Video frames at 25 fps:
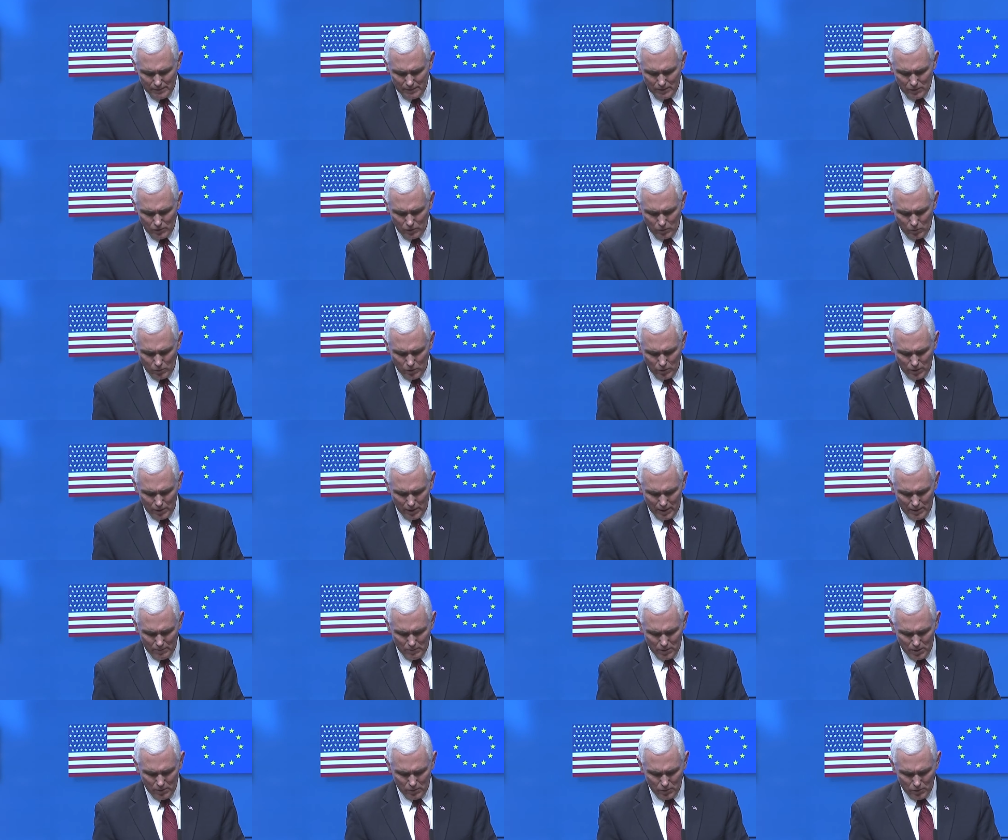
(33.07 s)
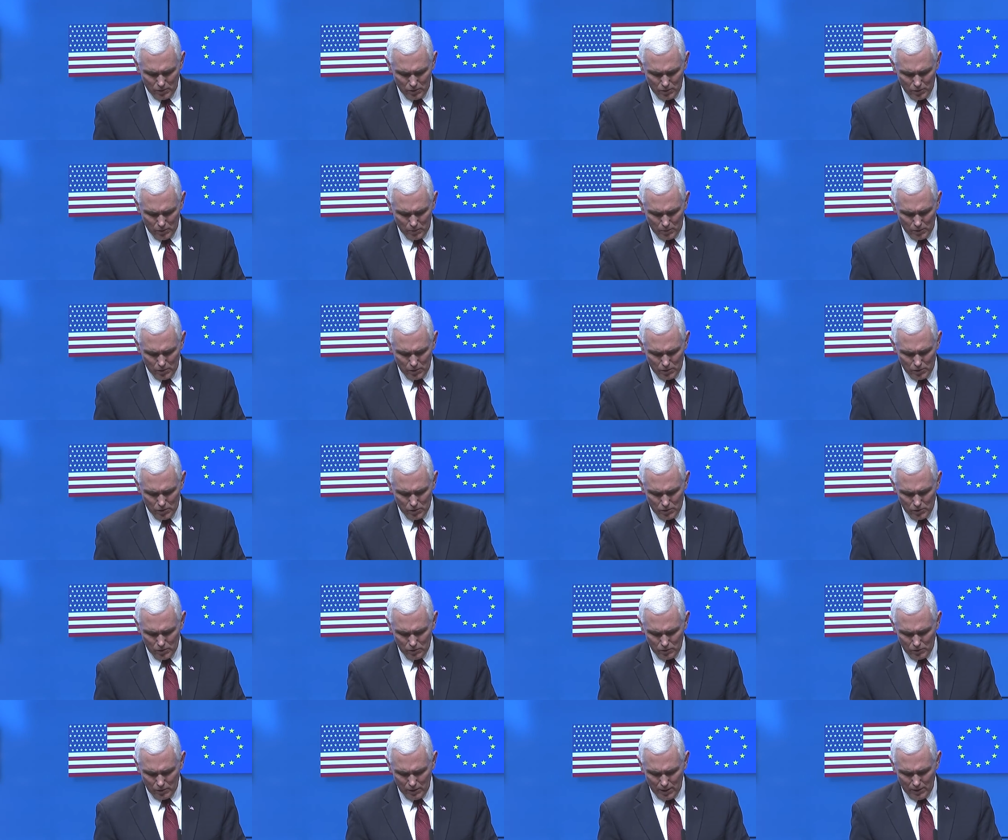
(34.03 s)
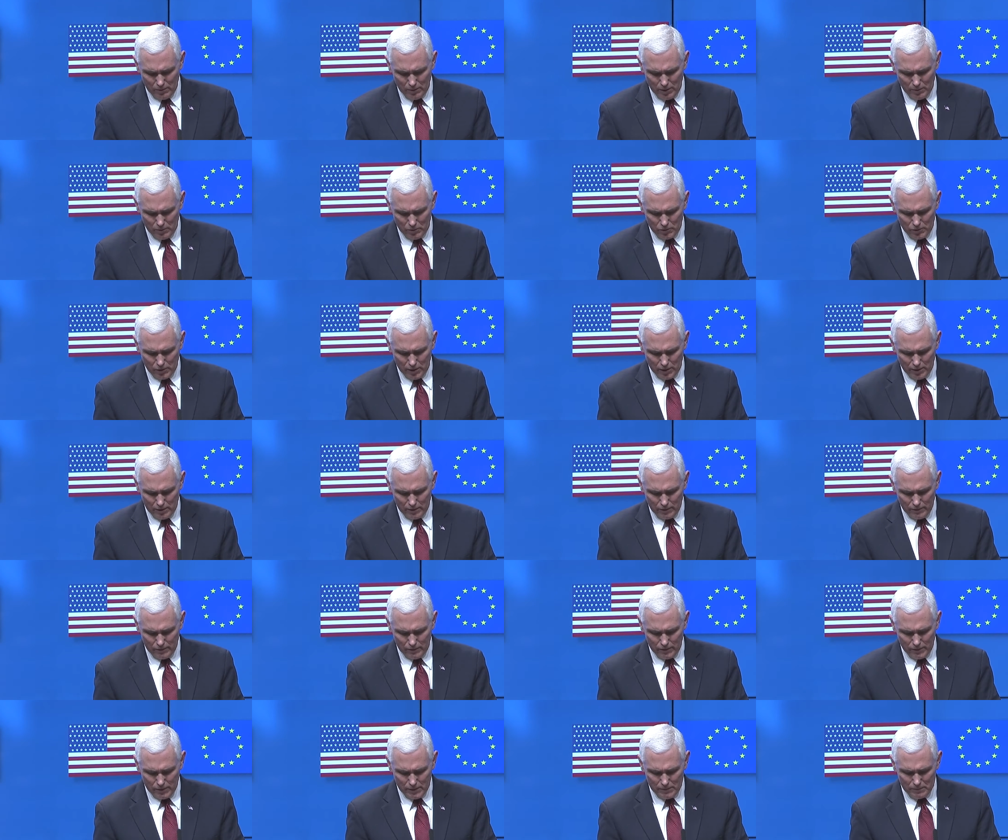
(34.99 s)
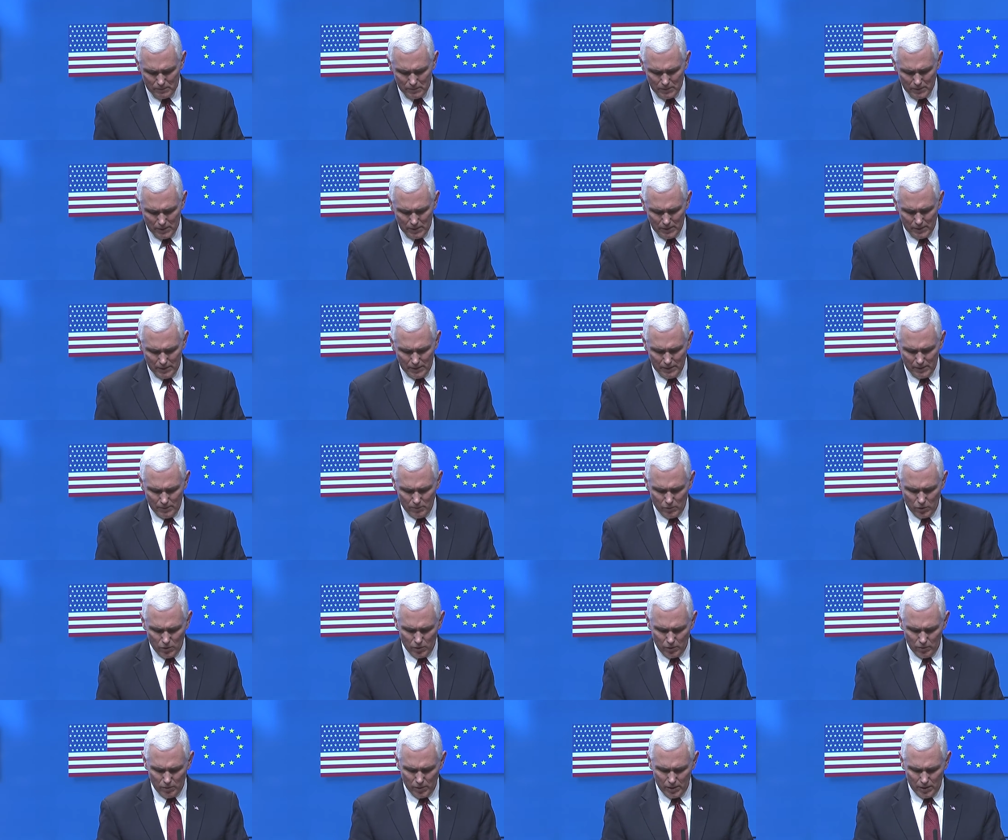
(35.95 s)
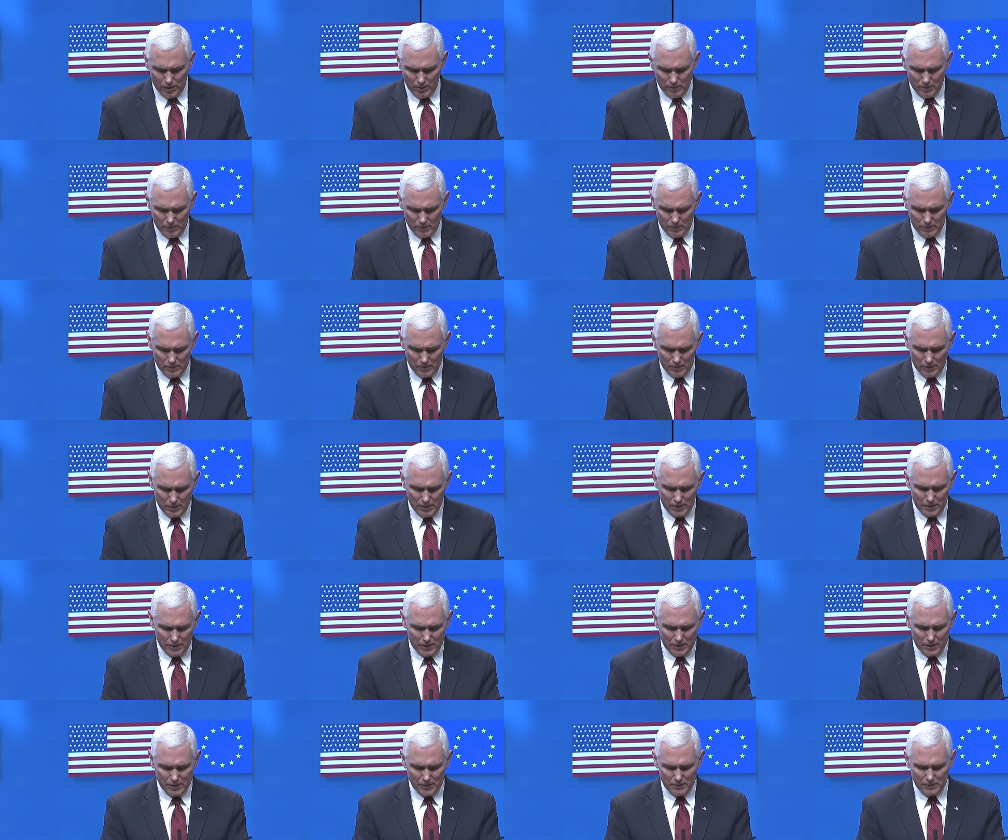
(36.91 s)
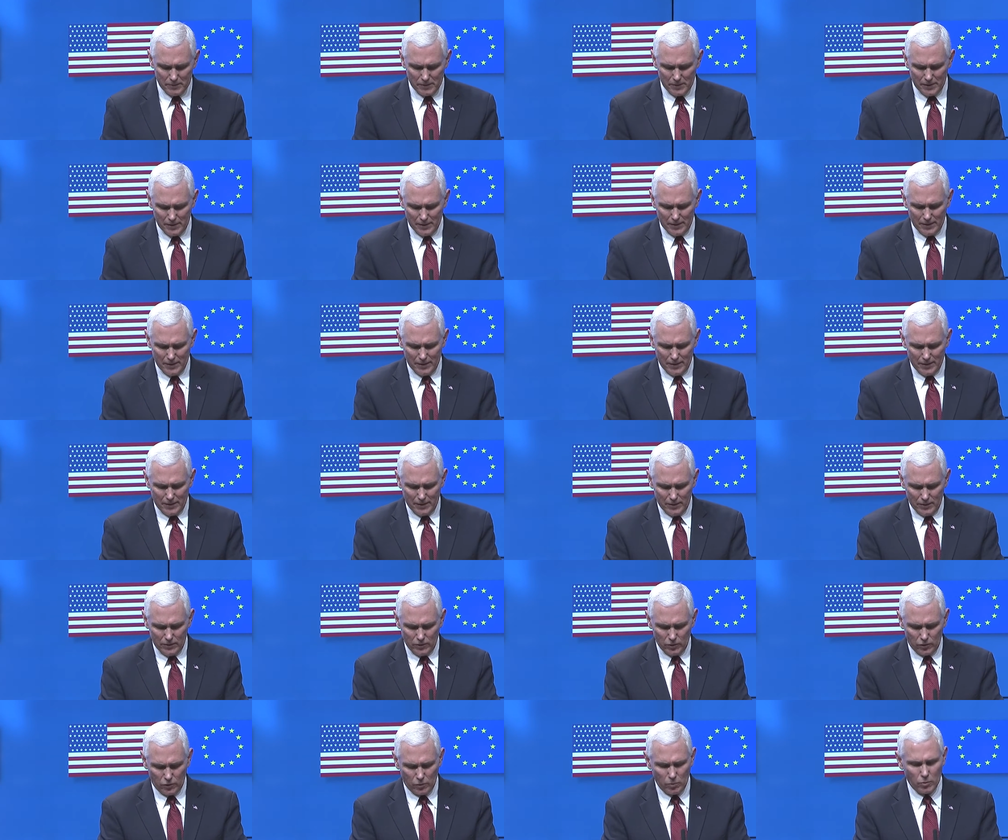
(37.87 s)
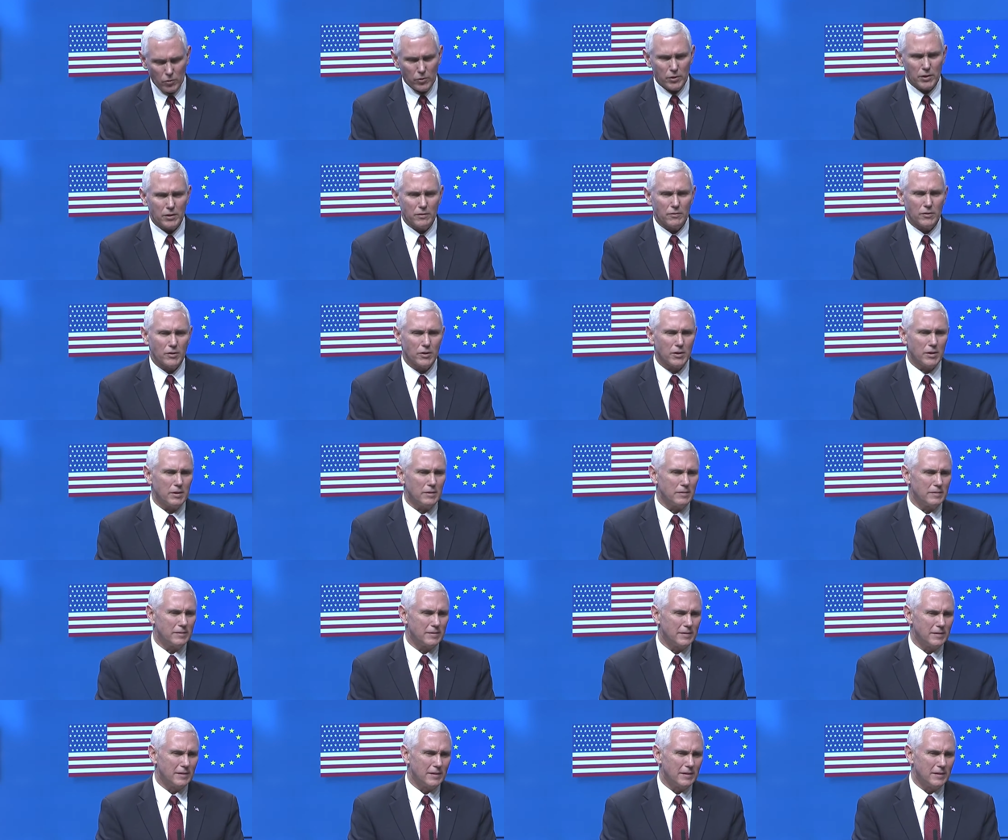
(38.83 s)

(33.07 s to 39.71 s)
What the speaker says: This morning I met with the European Union's High Representative, Mogherini, and this morning a very